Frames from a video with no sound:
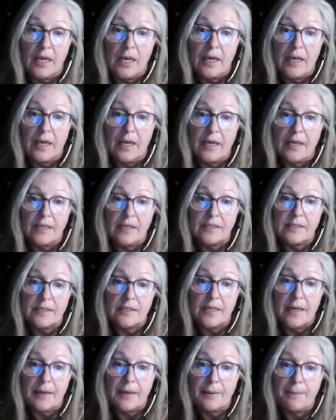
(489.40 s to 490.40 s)
And
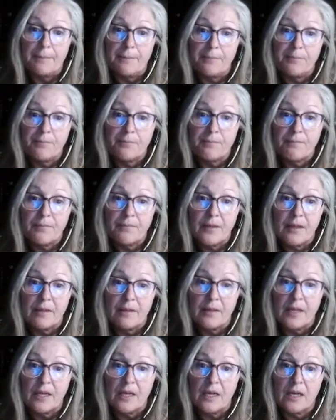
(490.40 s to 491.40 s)
I
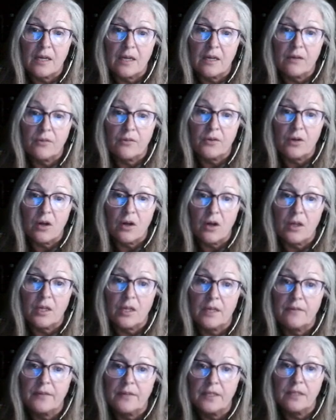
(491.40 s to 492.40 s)
think I covered all
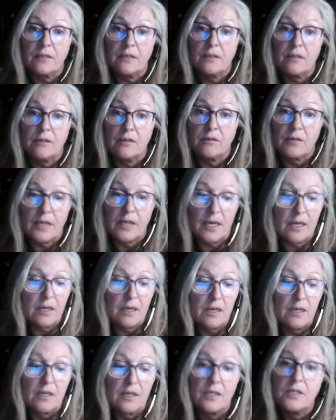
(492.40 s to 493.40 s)
of it. Okay,
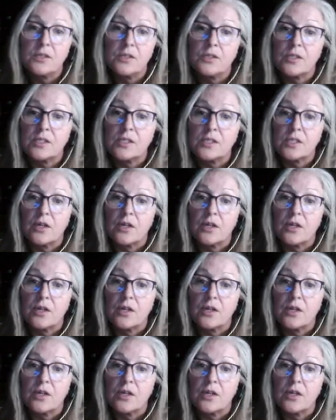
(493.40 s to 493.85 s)
so let's